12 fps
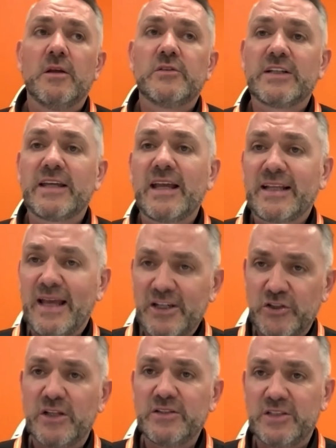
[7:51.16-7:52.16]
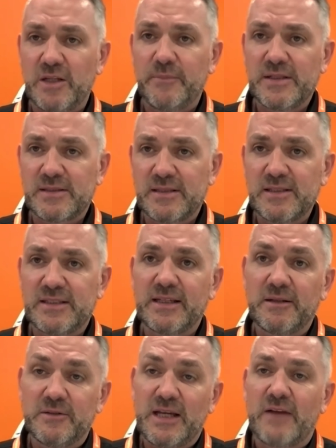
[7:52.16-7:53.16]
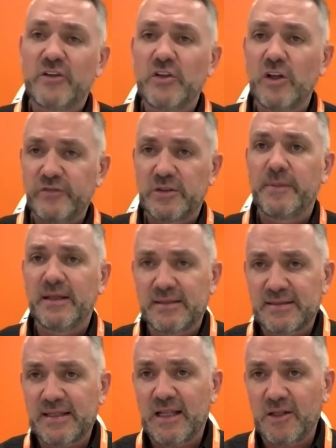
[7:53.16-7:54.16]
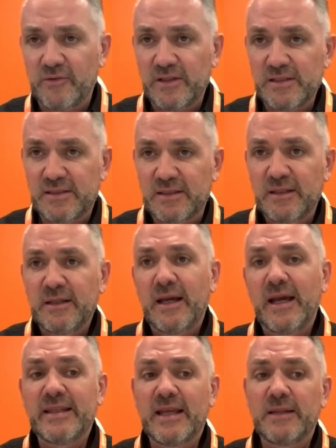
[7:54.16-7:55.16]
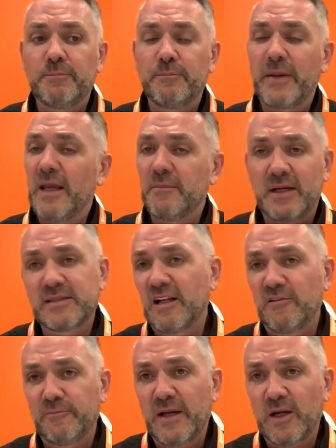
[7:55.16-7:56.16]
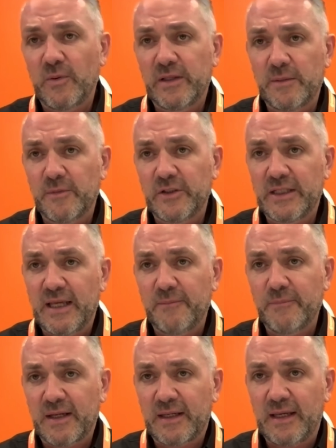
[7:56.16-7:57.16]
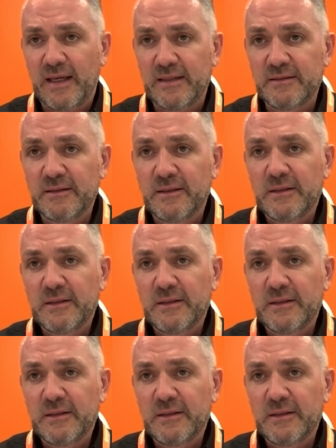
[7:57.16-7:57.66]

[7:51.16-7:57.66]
to get cash into the business, to have enough to pay the salaries and then pay myself back when the money came back in.